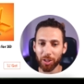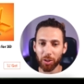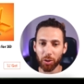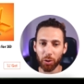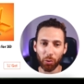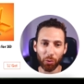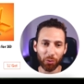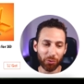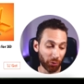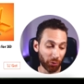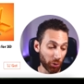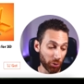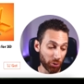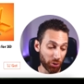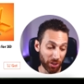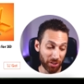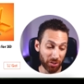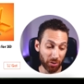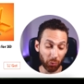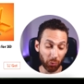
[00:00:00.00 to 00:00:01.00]
to do for
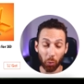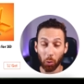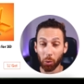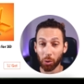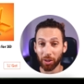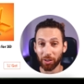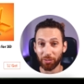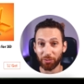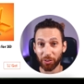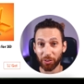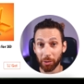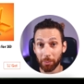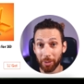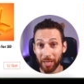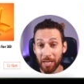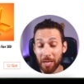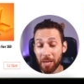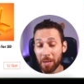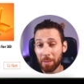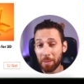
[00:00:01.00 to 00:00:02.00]
just a roll of
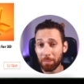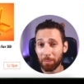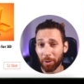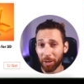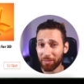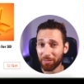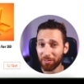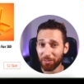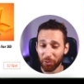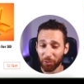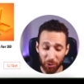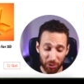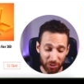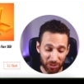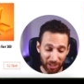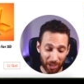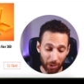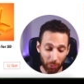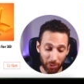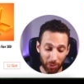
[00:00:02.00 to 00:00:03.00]
filament, but
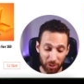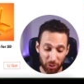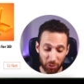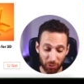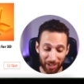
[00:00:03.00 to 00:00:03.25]
first I want to